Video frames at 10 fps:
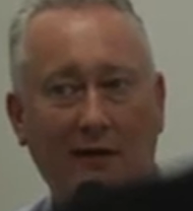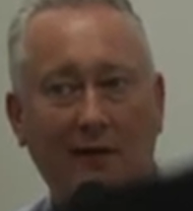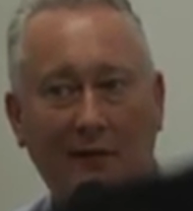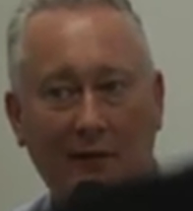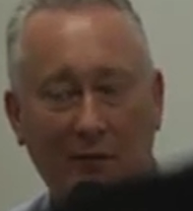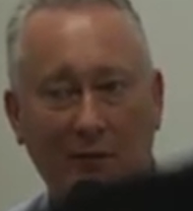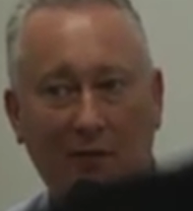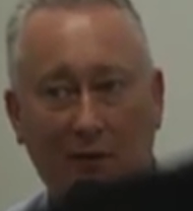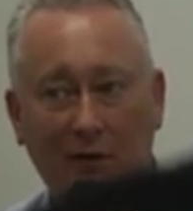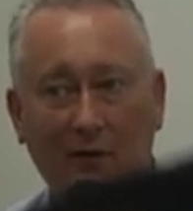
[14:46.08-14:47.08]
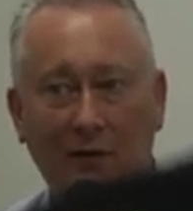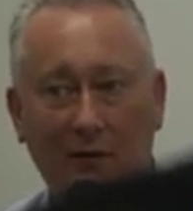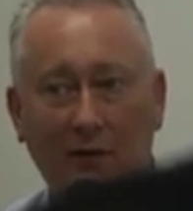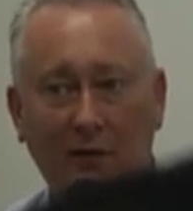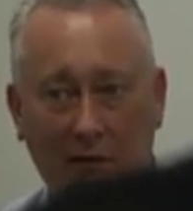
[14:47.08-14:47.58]
assessment of
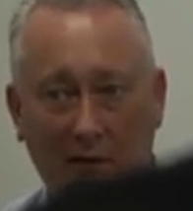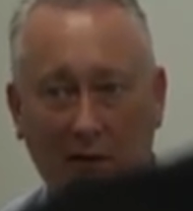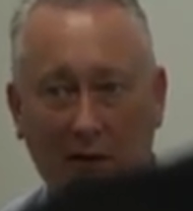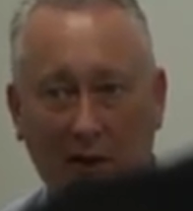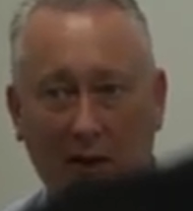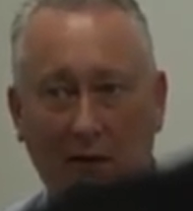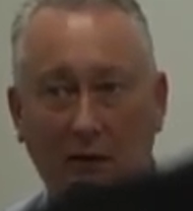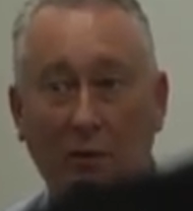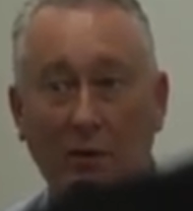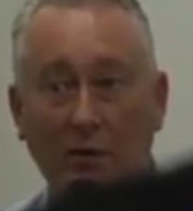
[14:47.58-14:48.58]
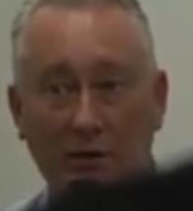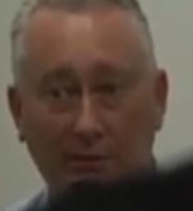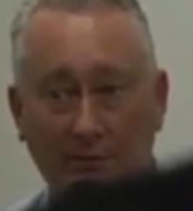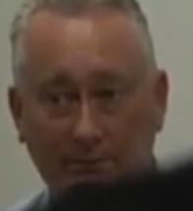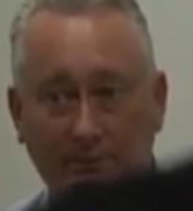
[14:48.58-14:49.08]
the quantum.
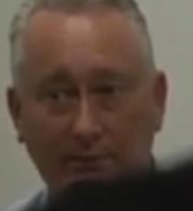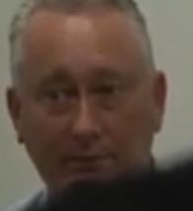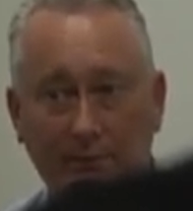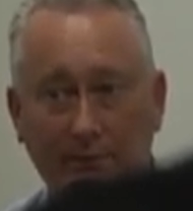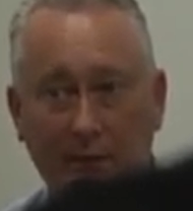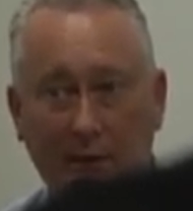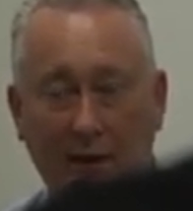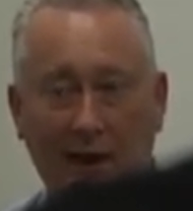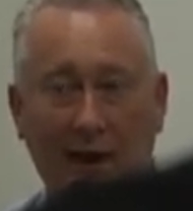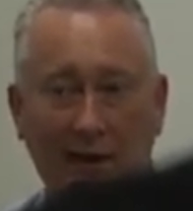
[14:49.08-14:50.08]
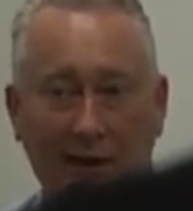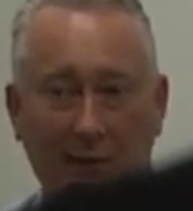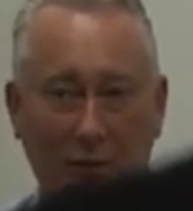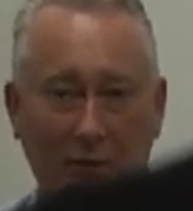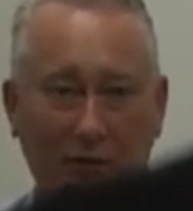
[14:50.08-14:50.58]
Now, how that's
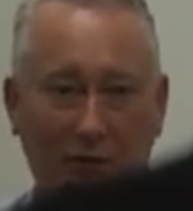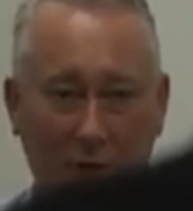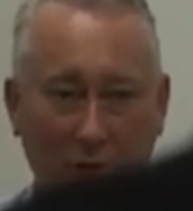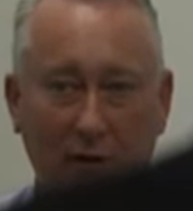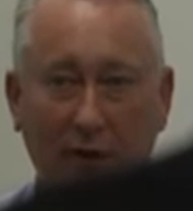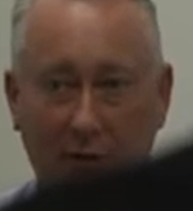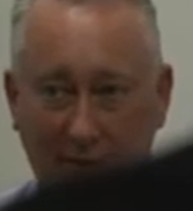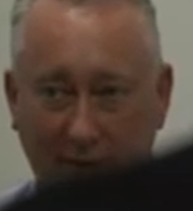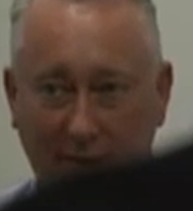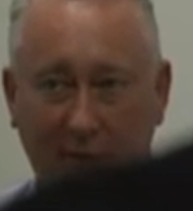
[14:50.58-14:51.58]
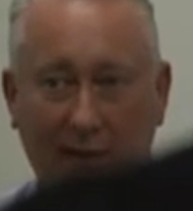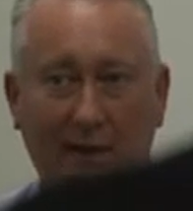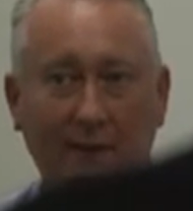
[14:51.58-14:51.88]
brought forward, I'll take away.